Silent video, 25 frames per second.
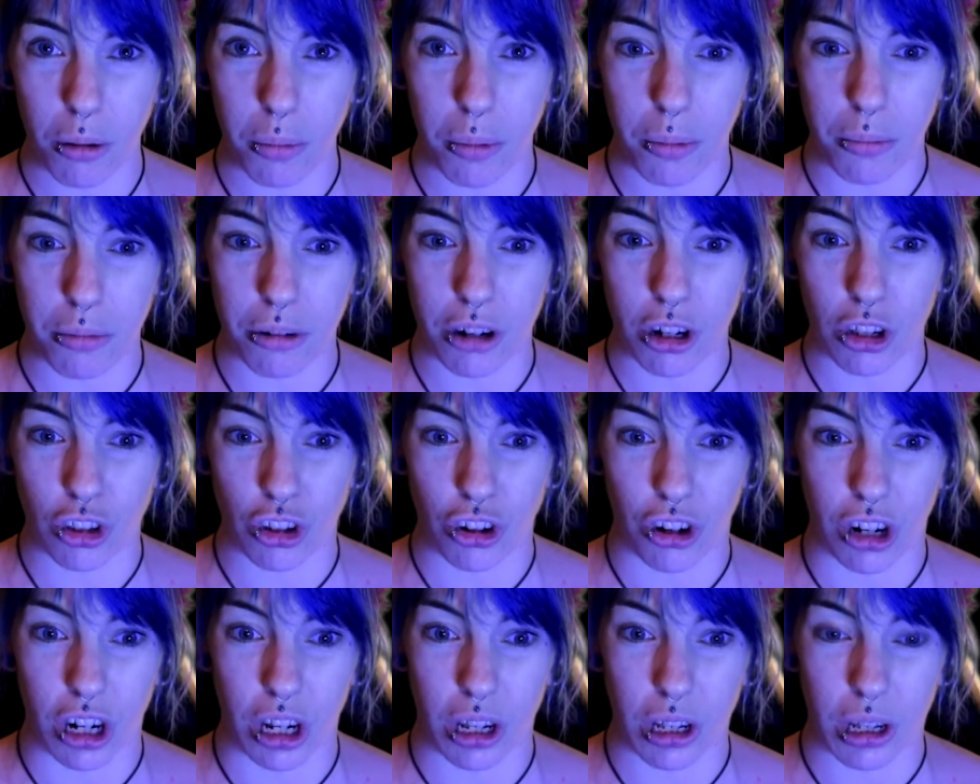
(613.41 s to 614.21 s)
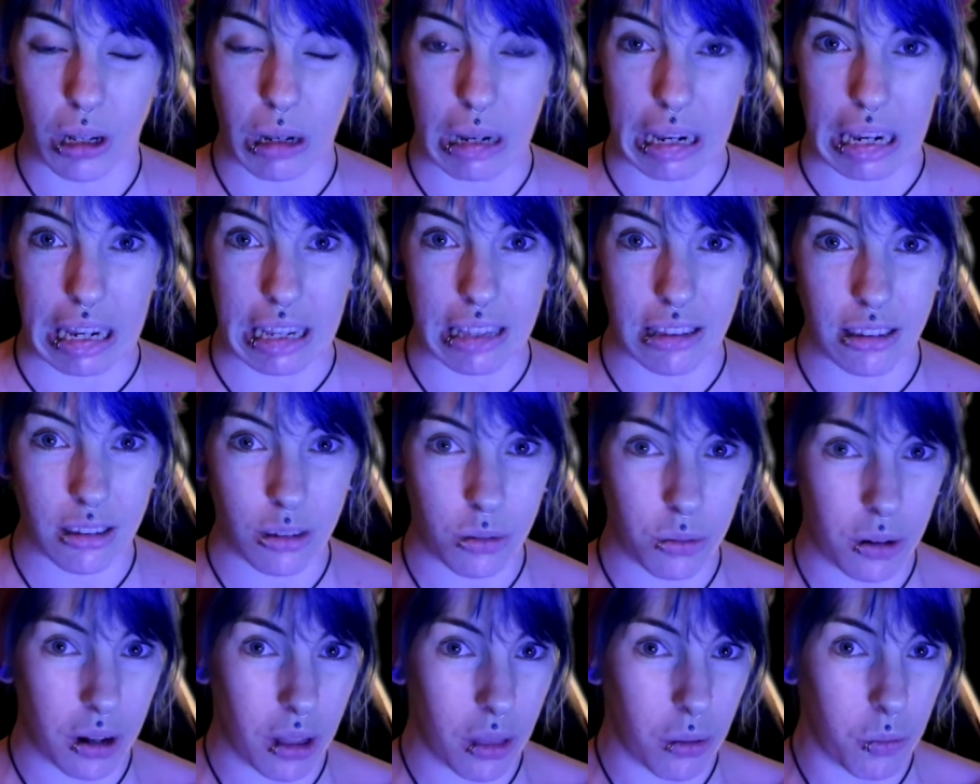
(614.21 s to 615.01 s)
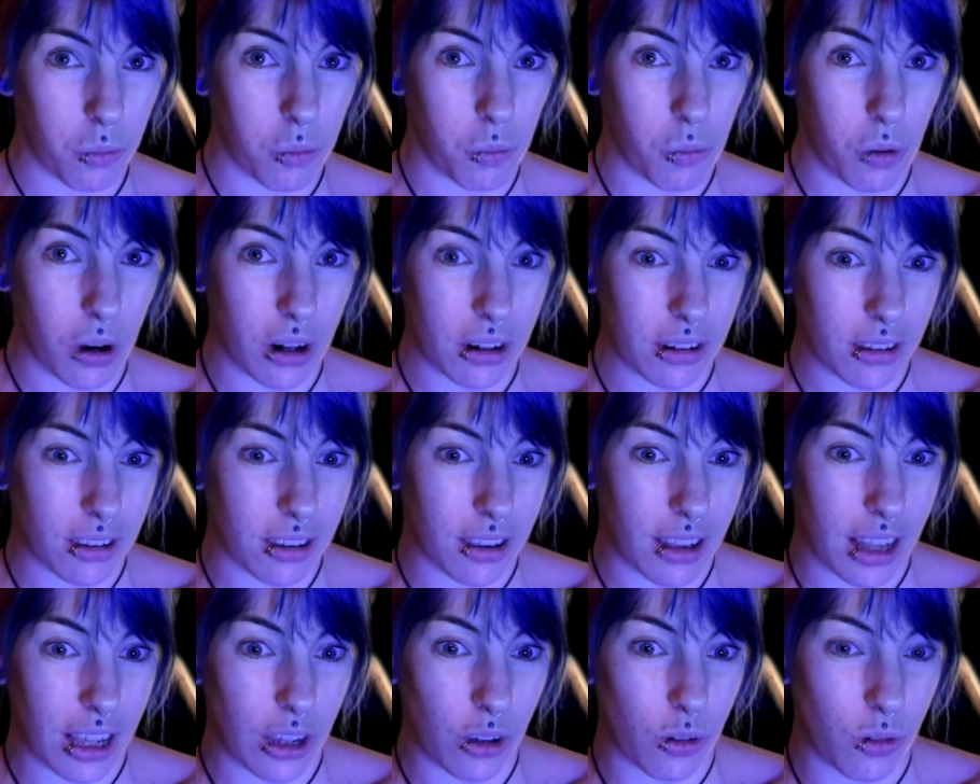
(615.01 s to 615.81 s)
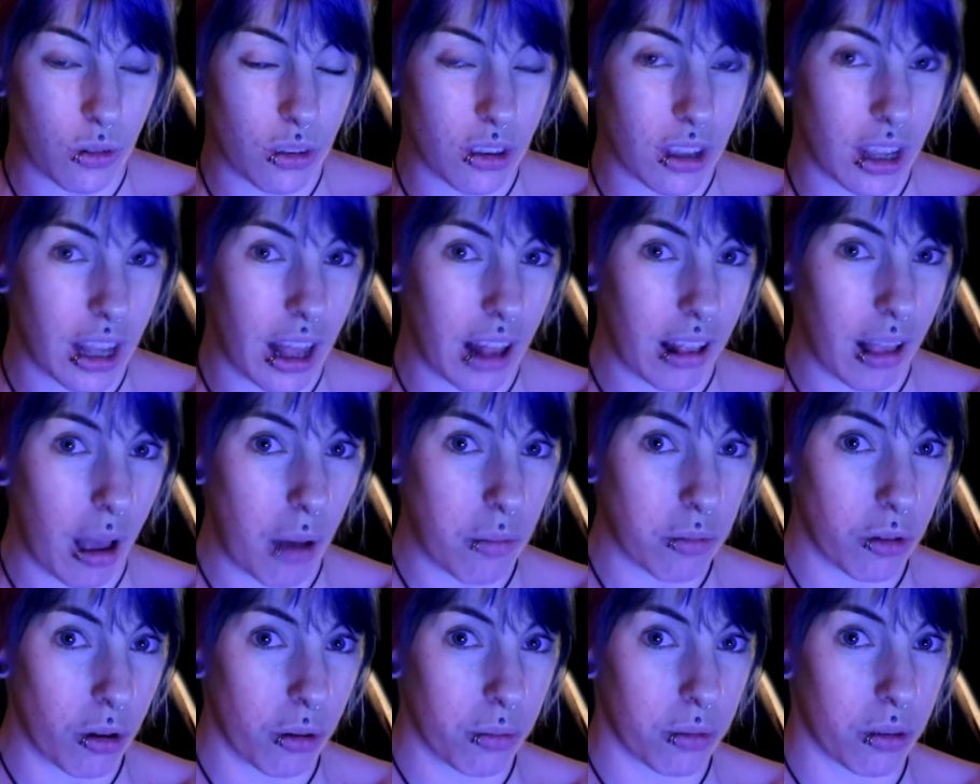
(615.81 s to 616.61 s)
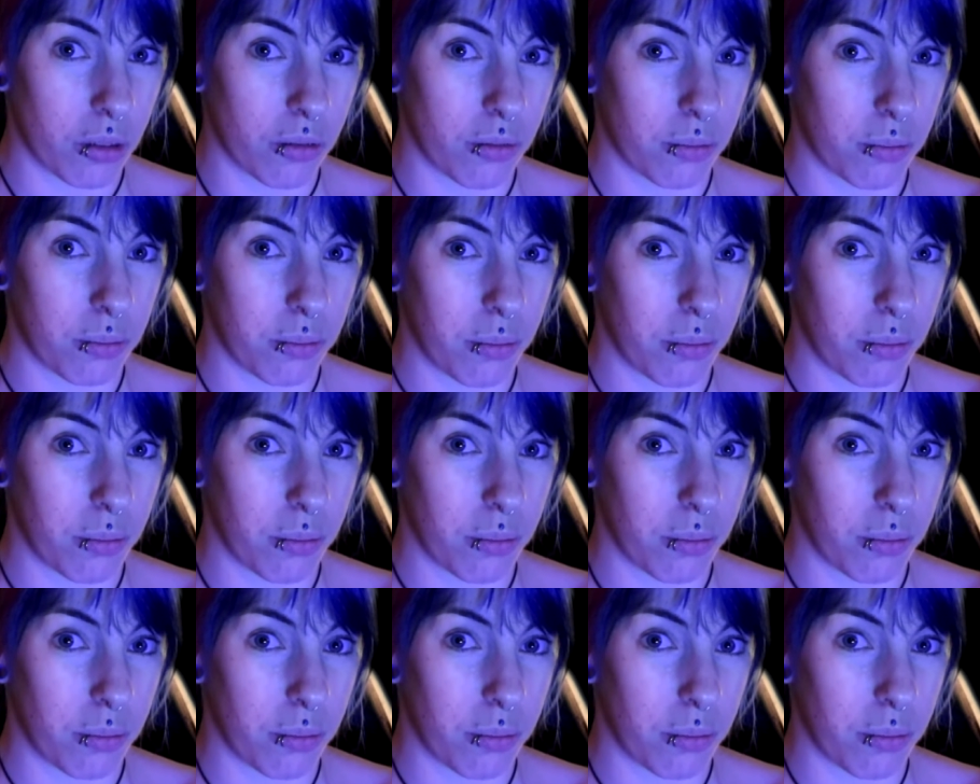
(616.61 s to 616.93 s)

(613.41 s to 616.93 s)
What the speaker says: I'm pretty sure it is one of the ones that they use in their laptops